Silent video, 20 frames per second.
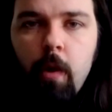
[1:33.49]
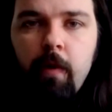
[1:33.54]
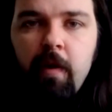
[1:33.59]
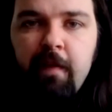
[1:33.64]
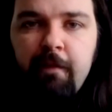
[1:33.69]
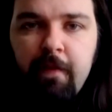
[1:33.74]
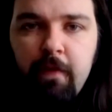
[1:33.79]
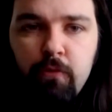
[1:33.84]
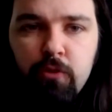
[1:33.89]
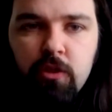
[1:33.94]
And it
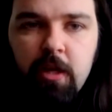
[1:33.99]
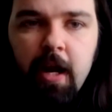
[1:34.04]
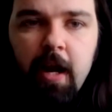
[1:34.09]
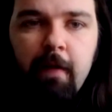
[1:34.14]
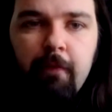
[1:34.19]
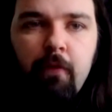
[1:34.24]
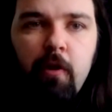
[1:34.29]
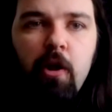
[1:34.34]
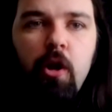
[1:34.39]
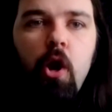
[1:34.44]
feels like a
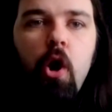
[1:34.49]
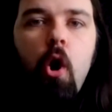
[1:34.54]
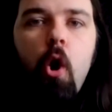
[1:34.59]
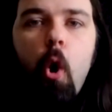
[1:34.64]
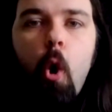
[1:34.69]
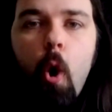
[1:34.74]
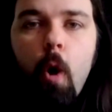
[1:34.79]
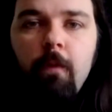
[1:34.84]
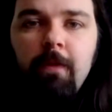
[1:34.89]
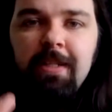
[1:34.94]
very
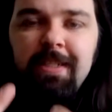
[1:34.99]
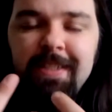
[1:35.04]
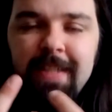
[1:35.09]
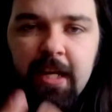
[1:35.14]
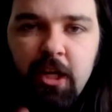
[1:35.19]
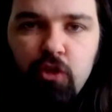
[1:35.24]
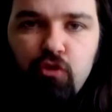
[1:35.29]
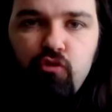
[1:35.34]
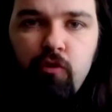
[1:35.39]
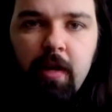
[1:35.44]

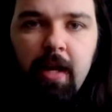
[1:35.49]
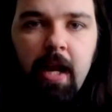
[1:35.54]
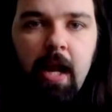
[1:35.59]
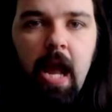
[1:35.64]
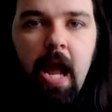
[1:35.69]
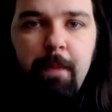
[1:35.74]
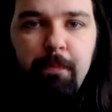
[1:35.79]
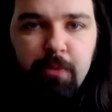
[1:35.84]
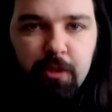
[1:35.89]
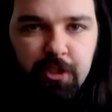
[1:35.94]
horror-centric
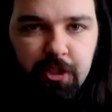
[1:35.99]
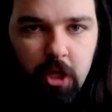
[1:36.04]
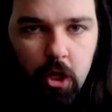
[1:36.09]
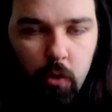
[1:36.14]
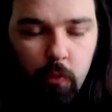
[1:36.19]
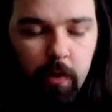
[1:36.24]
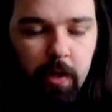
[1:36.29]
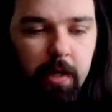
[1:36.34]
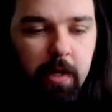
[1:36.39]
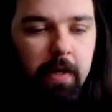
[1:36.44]

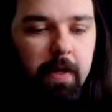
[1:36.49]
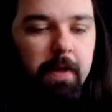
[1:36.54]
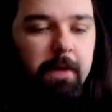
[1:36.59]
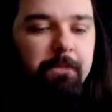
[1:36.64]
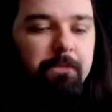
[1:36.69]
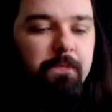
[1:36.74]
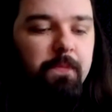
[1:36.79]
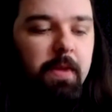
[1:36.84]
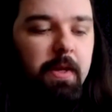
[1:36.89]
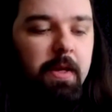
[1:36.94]
episode.
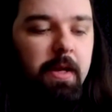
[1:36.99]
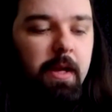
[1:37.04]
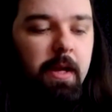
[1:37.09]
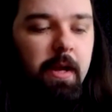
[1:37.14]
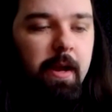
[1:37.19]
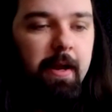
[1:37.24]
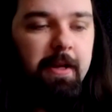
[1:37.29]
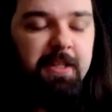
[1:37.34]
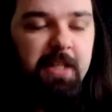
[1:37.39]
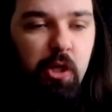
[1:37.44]

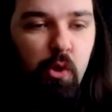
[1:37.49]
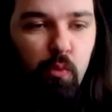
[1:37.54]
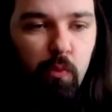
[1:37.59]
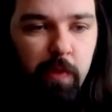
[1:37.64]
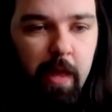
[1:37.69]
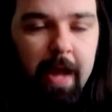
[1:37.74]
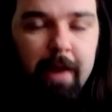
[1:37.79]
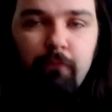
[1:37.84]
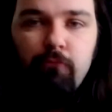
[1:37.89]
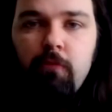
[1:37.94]
Until
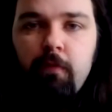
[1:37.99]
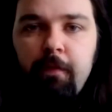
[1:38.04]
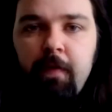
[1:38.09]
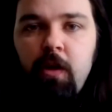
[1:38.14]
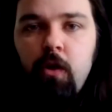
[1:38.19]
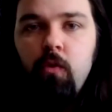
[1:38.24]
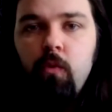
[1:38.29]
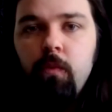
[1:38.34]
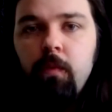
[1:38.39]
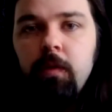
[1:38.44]
that
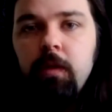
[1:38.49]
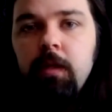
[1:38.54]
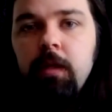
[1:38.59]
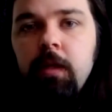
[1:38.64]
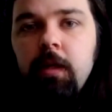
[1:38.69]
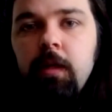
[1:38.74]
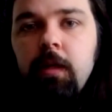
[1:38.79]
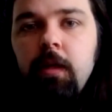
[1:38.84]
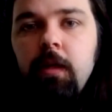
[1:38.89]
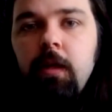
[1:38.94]
reveal.
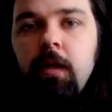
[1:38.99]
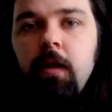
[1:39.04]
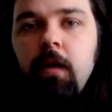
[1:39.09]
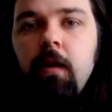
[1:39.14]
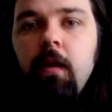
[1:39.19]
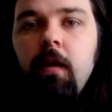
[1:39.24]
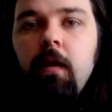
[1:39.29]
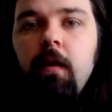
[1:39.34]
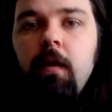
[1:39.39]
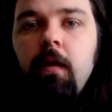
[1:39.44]

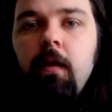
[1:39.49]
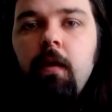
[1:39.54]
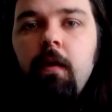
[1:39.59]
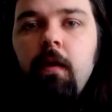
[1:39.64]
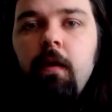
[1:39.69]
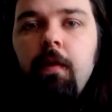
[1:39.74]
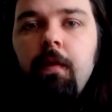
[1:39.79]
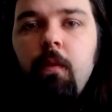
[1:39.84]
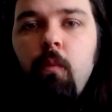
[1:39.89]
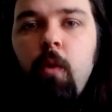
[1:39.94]

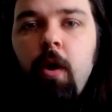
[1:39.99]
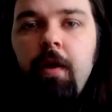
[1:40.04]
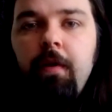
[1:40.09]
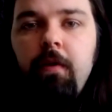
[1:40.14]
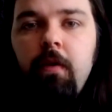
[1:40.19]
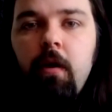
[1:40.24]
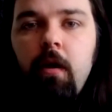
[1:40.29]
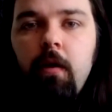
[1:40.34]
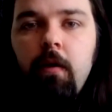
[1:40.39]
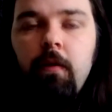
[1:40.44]
The one
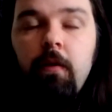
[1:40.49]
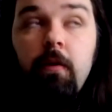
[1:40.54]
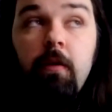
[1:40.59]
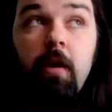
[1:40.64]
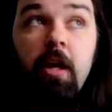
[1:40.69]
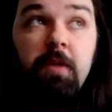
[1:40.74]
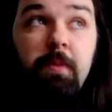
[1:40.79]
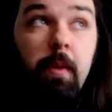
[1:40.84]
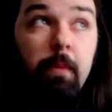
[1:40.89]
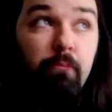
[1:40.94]
that
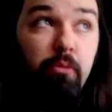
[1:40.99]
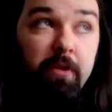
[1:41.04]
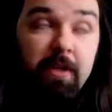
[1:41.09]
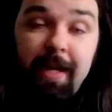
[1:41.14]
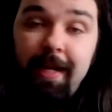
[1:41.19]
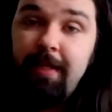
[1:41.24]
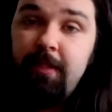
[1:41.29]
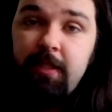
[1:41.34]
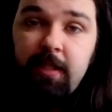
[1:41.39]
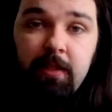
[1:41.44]
has been
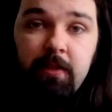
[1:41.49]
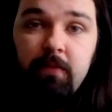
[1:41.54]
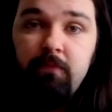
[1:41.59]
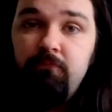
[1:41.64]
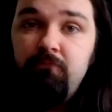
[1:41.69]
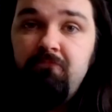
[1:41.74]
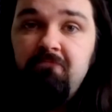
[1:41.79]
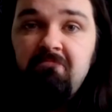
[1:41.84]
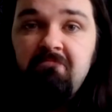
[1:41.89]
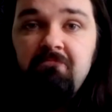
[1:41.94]
predicted
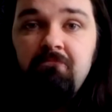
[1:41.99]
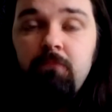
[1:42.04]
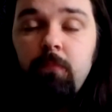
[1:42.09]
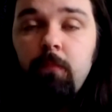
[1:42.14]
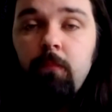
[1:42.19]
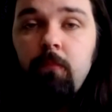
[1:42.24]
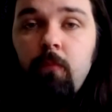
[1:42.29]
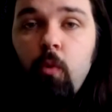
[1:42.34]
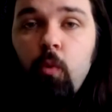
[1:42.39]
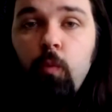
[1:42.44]

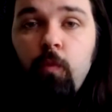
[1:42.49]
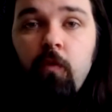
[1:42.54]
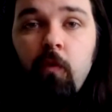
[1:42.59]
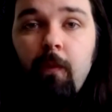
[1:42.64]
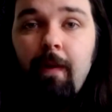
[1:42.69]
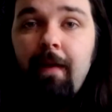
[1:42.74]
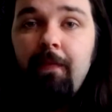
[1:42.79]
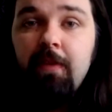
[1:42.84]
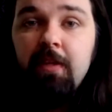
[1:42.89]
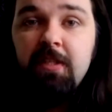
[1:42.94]
all
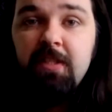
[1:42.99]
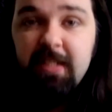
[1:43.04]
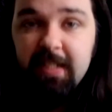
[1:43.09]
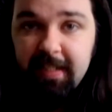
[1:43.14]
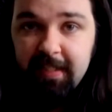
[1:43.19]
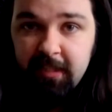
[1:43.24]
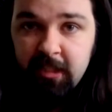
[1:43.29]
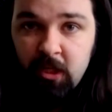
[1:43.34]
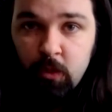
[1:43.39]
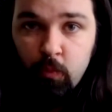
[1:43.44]
throughout the
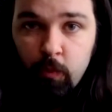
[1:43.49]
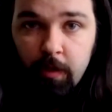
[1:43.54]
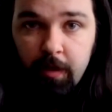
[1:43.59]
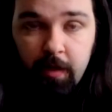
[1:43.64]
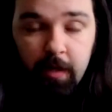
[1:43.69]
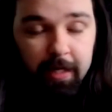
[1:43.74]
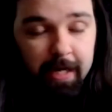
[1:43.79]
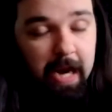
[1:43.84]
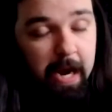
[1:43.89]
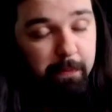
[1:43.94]
season, the one
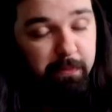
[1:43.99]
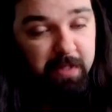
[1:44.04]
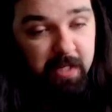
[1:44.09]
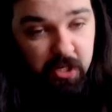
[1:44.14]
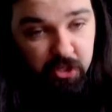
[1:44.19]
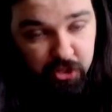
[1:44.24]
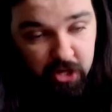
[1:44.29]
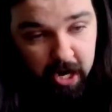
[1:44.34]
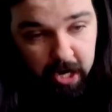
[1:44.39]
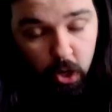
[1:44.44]
that
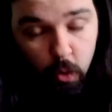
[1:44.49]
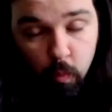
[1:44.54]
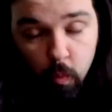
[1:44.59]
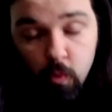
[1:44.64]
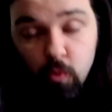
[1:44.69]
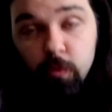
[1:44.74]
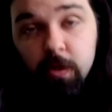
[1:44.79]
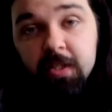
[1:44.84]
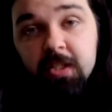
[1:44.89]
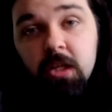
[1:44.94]
Captain Jack
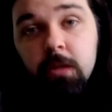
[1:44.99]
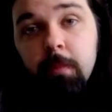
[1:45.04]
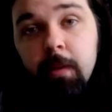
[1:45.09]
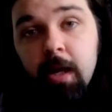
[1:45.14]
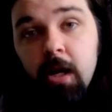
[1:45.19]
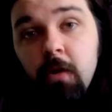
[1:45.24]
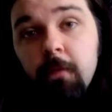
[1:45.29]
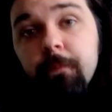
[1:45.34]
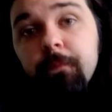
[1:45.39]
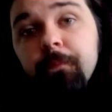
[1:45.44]
warned us about.